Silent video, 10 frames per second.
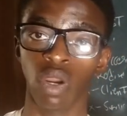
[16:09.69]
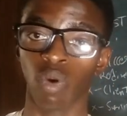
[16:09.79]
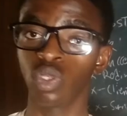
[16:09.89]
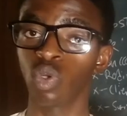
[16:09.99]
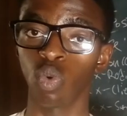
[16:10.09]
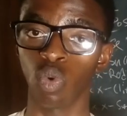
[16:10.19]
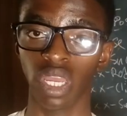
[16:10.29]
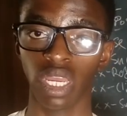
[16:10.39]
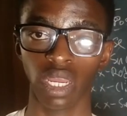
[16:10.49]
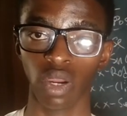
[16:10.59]
when you
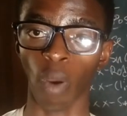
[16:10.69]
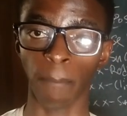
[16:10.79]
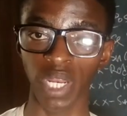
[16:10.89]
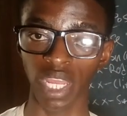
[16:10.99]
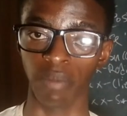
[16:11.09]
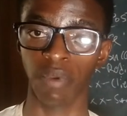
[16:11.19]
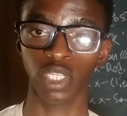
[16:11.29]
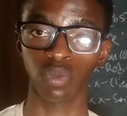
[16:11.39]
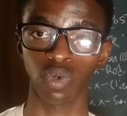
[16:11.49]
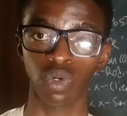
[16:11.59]
open a
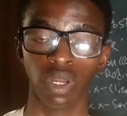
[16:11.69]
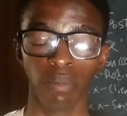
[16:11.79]
Facebook,